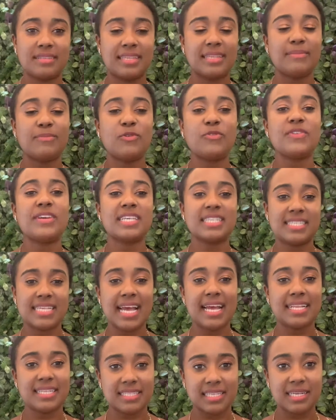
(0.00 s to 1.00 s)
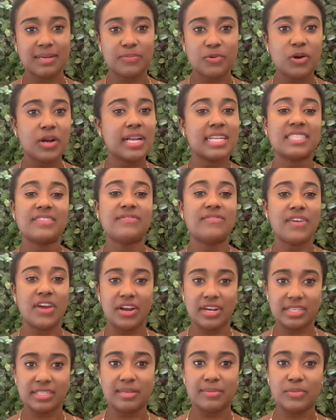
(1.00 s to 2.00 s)
The movie is set in Singapore. It's
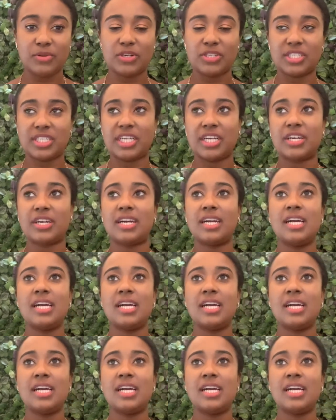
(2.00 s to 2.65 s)
very similar to here.